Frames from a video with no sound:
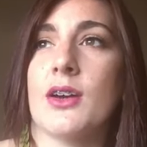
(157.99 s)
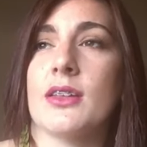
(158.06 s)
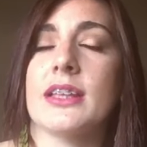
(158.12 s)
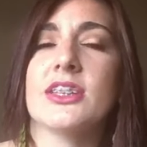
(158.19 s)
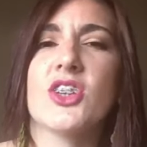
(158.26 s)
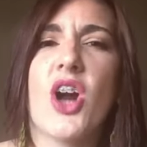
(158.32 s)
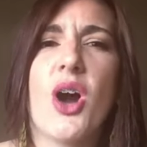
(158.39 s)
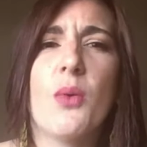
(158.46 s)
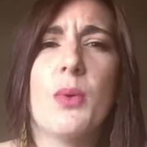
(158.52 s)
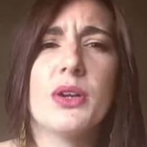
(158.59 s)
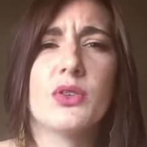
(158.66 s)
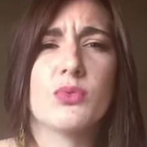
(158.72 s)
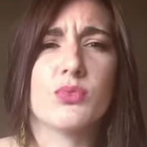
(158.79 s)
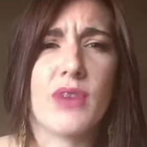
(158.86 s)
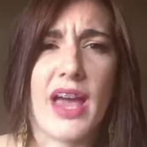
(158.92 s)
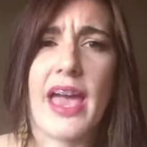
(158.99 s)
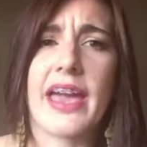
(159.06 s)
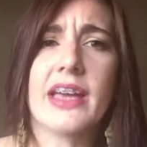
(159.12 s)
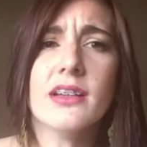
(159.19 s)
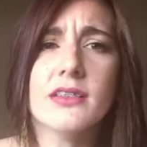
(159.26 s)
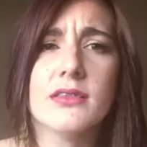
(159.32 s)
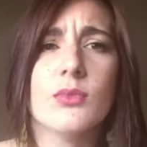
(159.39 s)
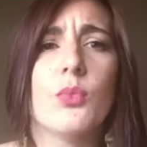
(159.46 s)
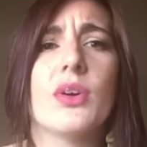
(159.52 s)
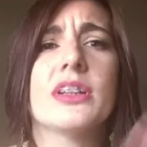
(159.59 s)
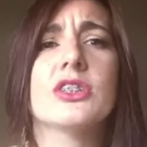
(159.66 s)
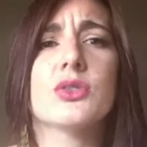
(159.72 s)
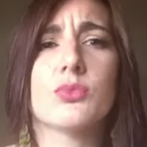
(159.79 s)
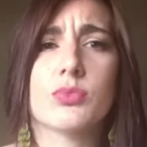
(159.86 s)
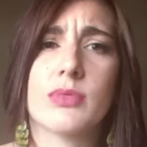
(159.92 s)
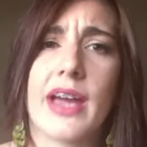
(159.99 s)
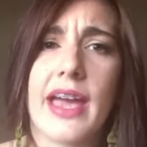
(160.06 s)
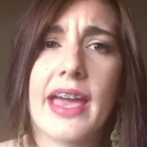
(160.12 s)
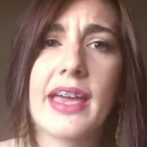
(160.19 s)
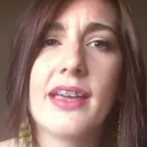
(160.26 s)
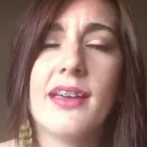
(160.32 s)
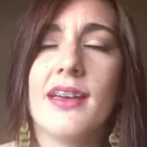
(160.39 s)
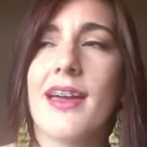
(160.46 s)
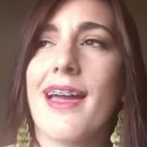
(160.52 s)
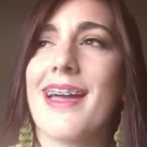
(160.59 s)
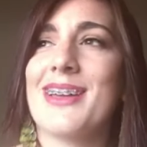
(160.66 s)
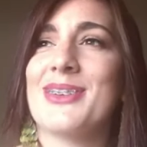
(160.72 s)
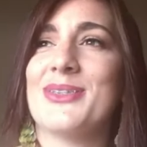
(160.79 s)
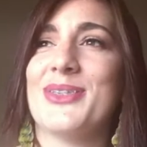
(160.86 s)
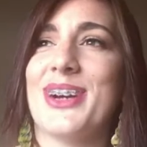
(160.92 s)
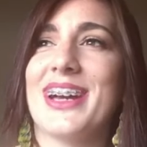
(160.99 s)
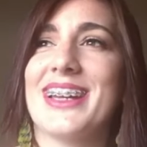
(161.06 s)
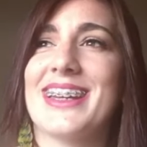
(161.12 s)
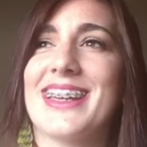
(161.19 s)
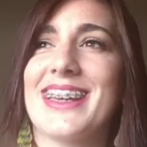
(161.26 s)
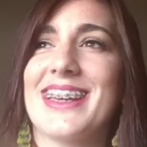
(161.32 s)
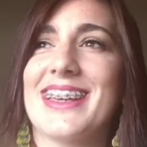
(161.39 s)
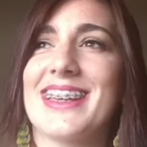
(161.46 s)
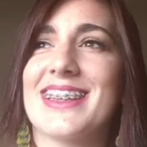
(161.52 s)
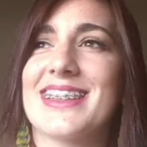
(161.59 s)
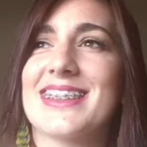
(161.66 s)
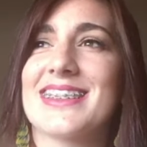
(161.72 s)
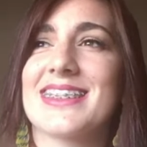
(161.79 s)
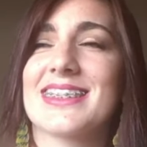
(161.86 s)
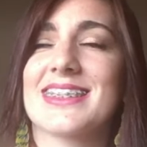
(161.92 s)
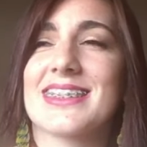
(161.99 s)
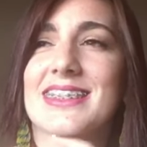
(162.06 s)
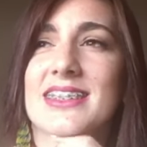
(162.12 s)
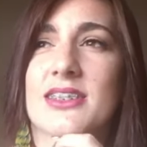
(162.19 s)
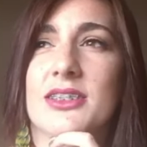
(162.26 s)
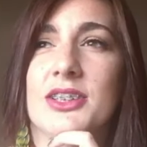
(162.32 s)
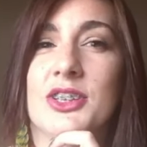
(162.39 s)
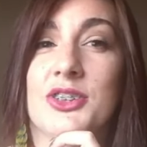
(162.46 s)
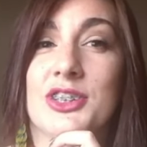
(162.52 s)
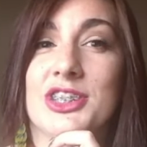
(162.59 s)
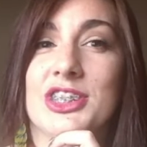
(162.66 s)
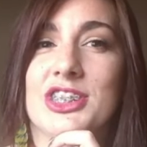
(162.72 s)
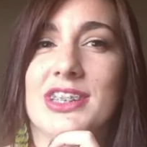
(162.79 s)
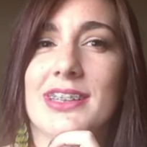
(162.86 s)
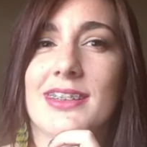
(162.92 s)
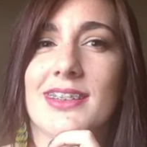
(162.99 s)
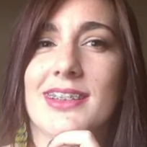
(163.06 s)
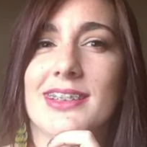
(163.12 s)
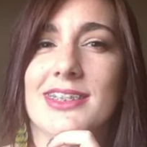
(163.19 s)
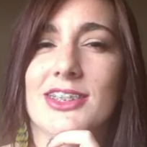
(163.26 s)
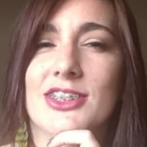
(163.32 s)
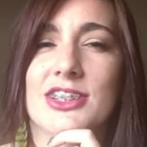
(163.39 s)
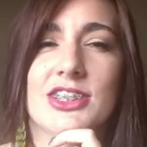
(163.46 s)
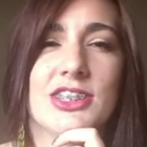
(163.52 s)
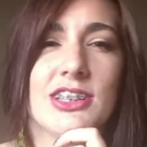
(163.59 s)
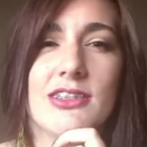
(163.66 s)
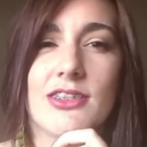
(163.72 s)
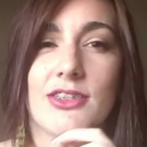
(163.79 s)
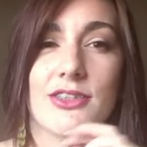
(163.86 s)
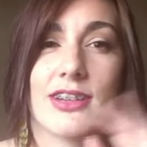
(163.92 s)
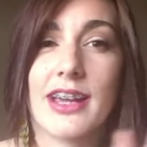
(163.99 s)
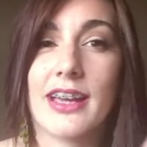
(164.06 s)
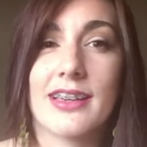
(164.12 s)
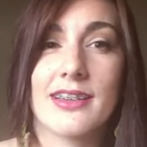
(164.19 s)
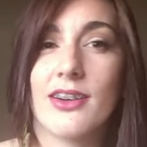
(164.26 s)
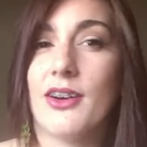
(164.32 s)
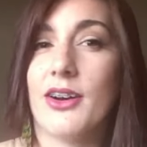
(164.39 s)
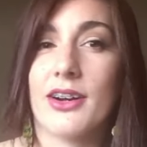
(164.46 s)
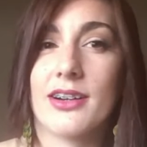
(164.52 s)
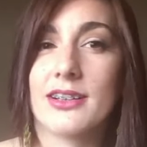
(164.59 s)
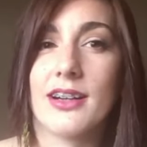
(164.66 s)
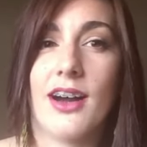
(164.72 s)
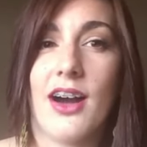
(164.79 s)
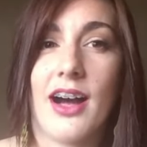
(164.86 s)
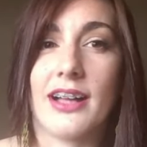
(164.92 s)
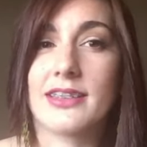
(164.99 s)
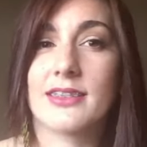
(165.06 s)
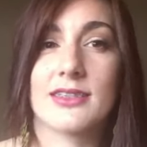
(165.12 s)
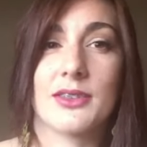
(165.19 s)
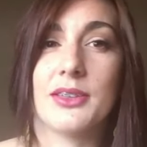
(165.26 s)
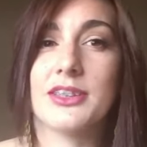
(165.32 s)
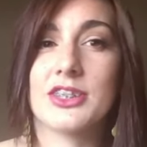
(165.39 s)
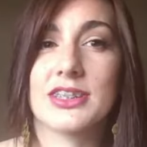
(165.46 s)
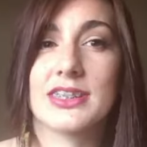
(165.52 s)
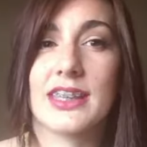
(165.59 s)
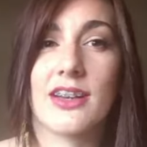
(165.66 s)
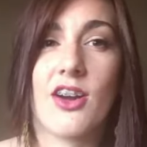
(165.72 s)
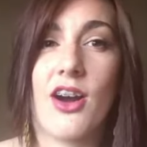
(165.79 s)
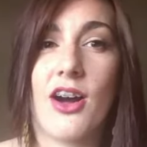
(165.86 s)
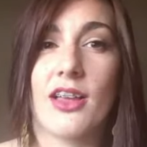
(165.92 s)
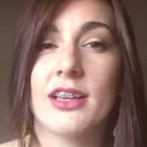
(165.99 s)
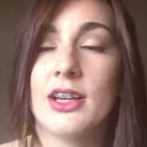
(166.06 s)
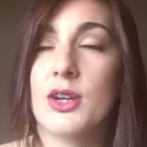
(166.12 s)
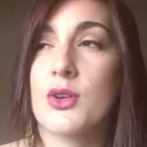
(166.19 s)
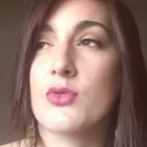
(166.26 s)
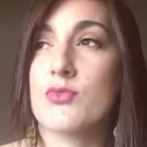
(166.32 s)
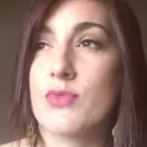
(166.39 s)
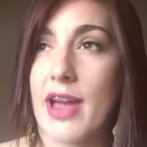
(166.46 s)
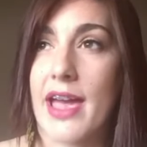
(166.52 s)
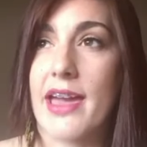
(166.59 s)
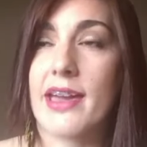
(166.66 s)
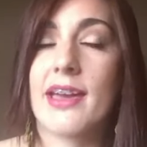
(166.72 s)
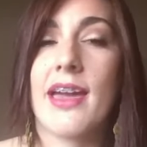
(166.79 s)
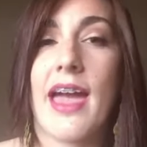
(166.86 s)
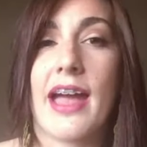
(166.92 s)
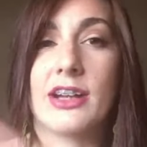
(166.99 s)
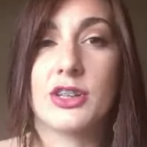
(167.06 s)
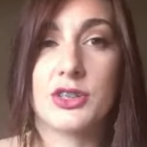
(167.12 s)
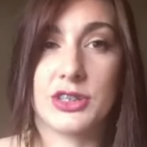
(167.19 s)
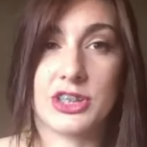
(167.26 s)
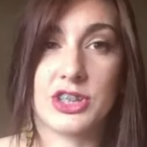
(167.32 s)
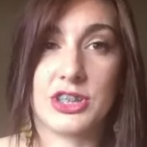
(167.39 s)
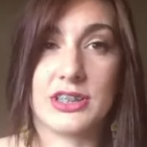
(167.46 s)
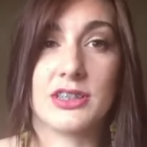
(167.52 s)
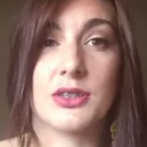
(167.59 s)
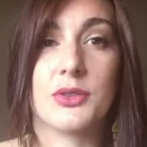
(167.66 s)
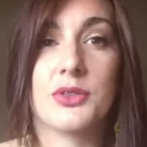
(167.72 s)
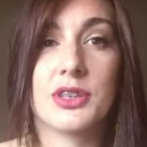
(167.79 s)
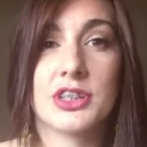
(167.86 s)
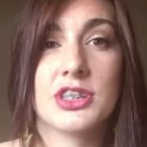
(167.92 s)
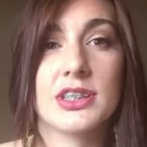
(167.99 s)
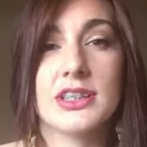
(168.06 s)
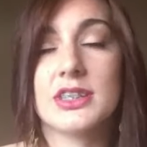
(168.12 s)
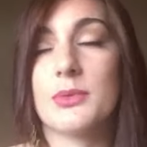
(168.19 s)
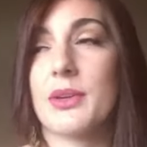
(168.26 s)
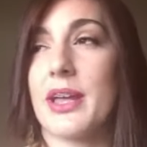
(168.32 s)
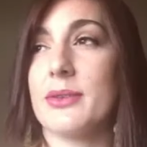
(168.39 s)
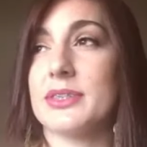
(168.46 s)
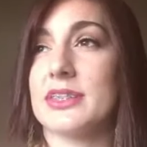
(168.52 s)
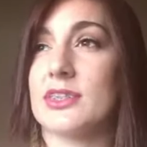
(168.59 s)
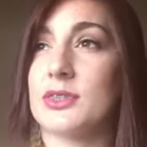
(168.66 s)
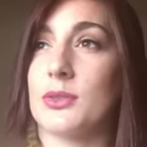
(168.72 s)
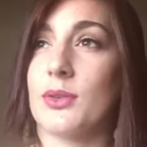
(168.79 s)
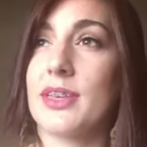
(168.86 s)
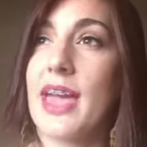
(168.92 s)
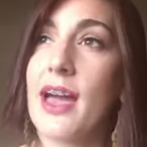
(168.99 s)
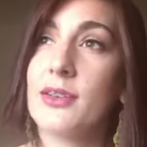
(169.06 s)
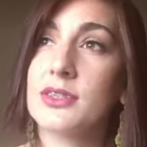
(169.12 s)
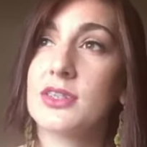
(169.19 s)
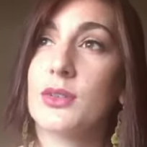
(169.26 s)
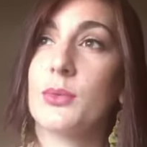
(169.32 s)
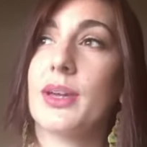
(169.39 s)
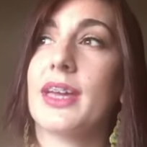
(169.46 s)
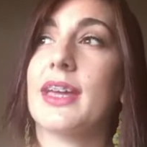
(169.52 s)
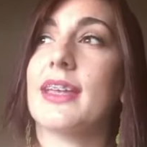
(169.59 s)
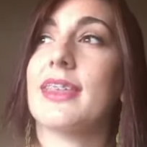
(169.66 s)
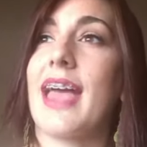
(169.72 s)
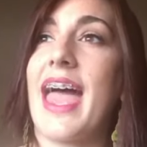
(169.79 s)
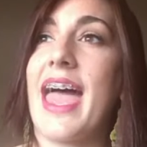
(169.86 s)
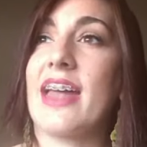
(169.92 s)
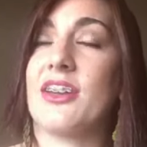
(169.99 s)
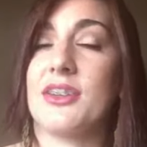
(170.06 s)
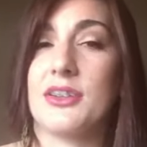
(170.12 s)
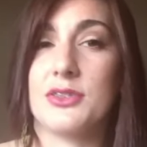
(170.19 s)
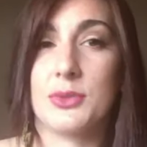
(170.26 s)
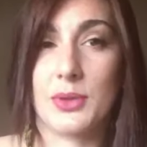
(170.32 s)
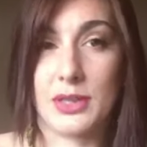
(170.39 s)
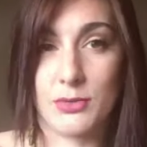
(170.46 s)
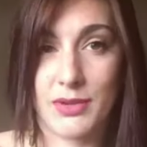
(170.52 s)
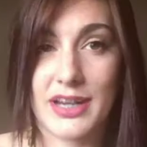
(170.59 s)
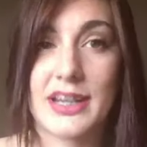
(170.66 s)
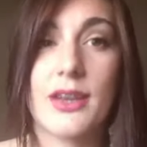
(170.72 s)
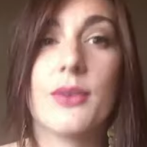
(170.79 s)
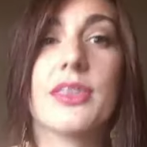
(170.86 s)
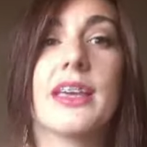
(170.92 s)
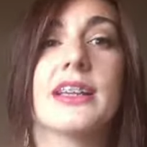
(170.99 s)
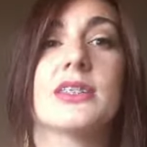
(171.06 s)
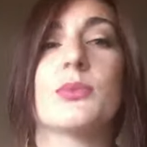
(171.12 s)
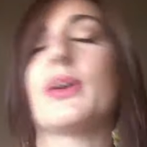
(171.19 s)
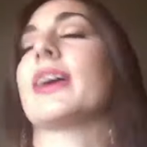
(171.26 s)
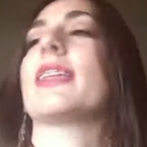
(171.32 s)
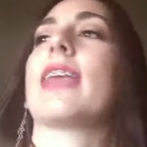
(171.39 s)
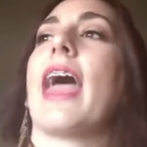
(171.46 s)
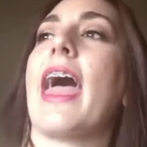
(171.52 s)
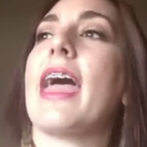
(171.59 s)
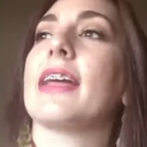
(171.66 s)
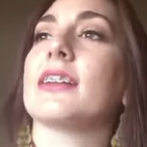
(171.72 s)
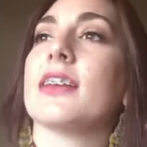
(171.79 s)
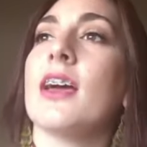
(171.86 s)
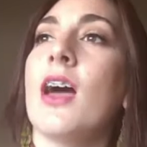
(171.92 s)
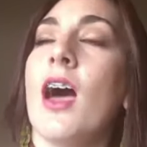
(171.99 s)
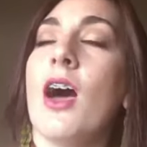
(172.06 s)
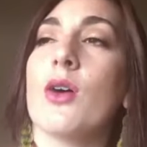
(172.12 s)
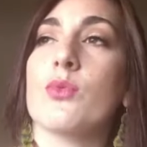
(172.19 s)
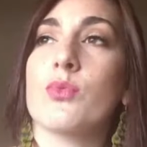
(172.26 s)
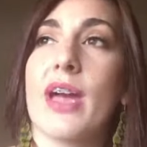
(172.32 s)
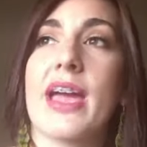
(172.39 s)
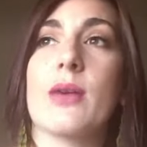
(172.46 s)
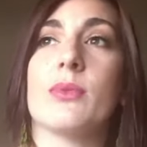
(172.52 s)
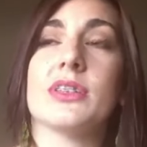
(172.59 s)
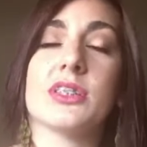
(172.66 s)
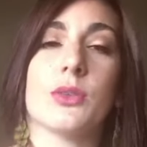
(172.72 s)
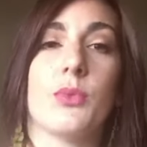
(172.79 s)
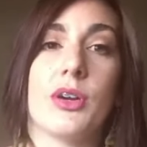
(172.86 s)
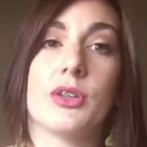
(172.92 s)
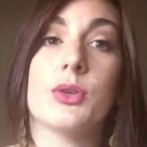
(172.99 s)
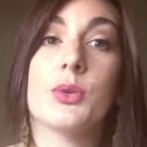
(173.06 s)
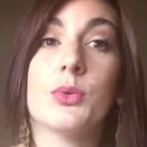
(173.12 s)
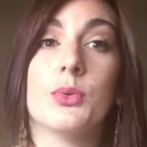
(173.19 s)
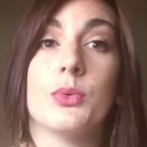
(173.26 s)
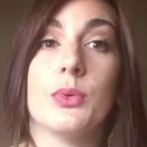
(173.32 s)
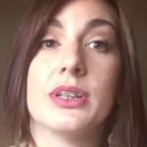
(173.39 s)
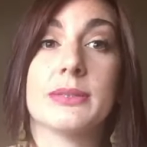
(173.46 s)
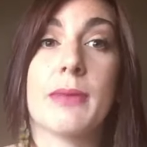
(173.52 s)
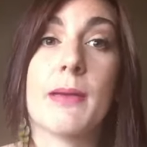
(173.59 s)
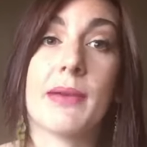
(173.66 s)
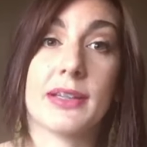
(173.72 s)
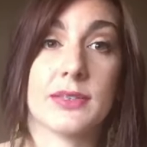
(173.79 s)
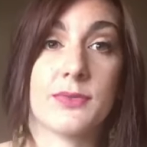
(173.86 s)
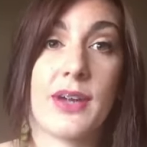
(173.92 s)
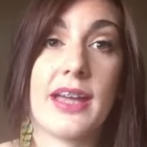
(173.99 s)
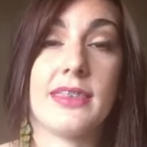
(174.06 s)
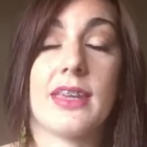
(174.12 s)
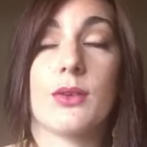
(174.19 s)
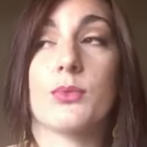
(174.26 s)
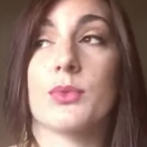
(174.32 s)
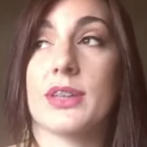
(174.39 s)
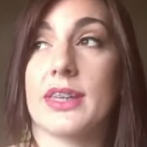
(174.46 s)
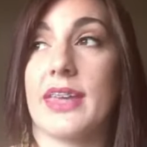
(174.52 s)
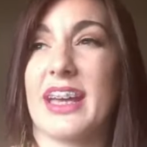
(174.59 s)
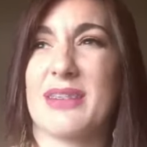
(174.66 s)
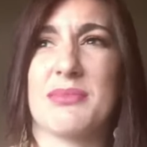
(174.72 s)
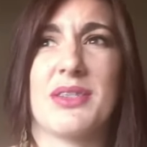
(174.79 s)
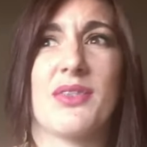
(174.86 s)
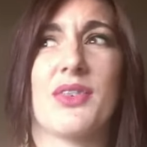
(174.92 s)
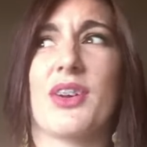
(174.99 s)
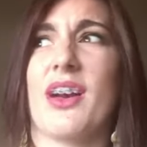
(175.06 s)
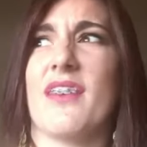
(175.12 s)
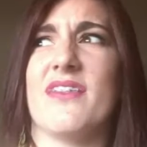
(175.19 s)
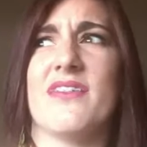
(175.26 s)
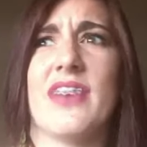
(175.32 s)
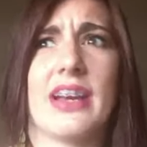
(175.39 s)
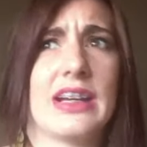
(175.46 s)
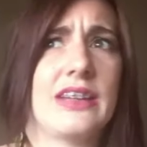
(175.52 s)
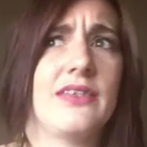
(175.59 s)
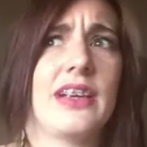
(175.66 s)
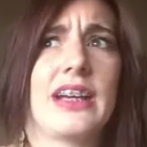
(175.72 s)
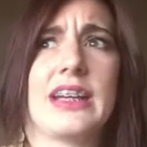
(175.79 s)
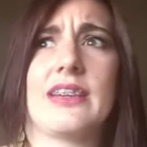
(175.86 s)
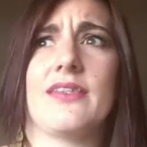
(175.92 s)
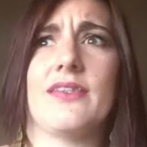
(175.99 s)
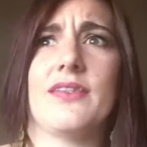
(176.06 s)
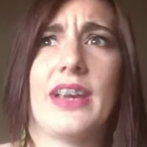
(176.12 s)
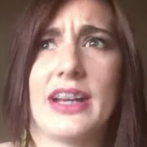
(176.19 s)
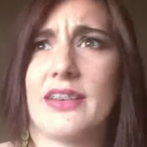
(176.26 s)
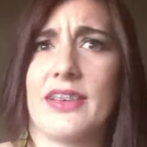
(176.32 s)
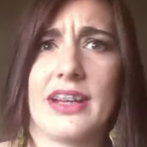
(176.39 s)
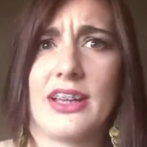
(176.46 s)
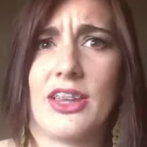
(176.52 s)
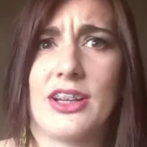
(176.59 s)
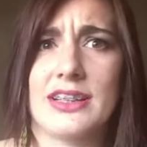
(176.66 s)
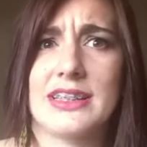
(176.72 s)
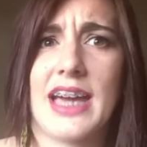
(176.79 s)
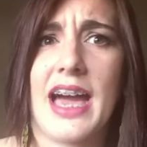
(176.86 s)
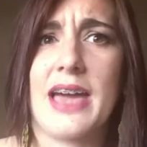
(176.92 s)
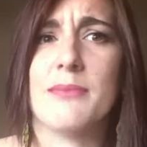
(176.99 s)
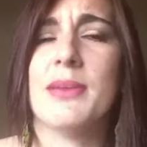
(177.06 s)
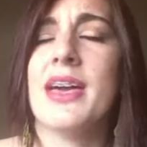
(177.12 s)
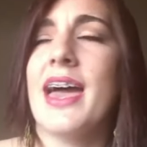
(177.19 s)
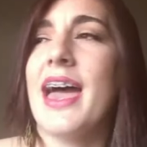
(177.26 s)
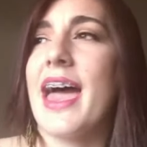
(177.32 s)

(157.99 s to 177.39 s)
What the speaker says: Let's call one Ray. One is Ray and one is Christian, because Christian Gray, oh, hot. So let's just call Ray and Christian. So Christian is the one I was in student council with and doing radio things with, and Ray was the one who was my best friend that really liked me for a very, very, very, very long time.